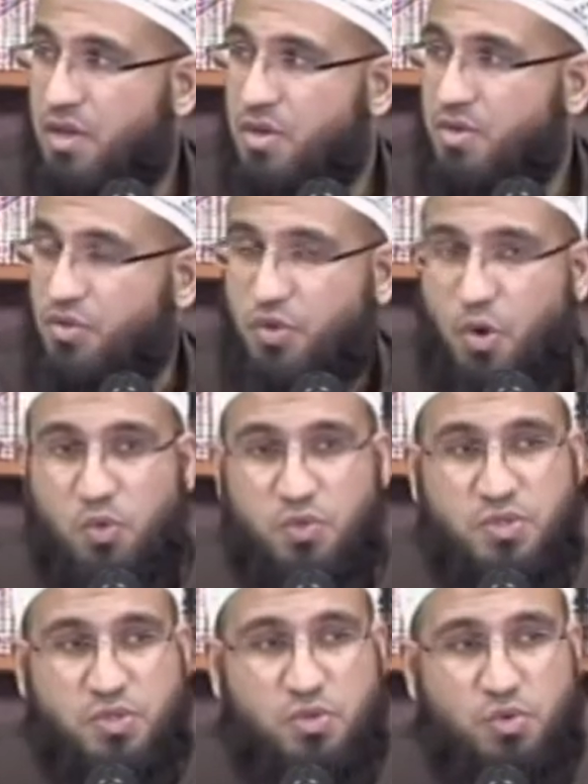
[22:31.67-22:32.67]

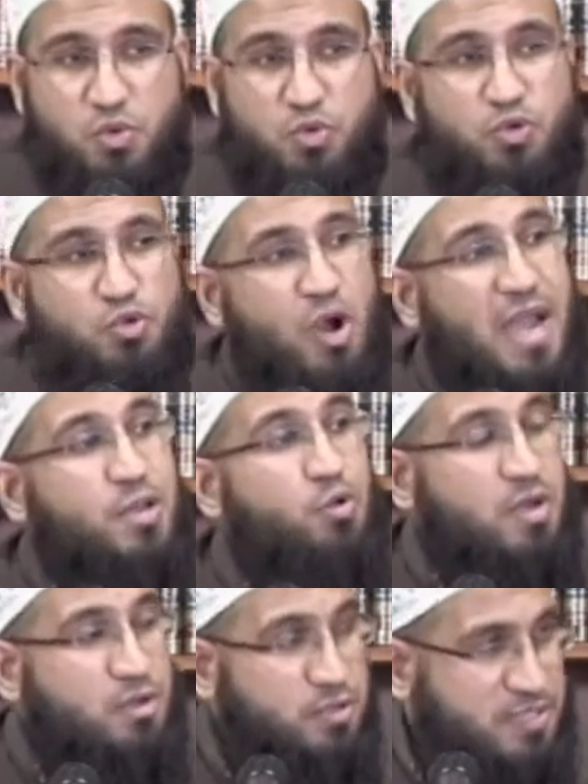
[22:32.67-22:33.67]
those who try to
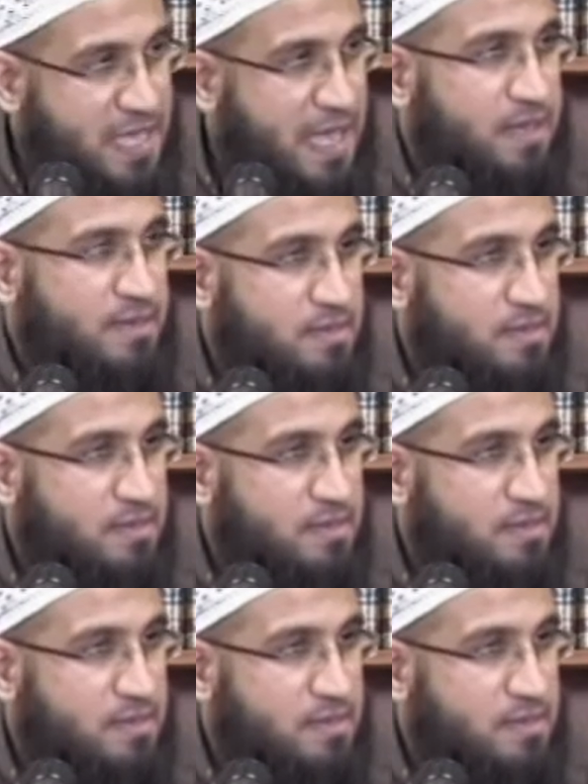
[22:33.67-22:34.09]
understand,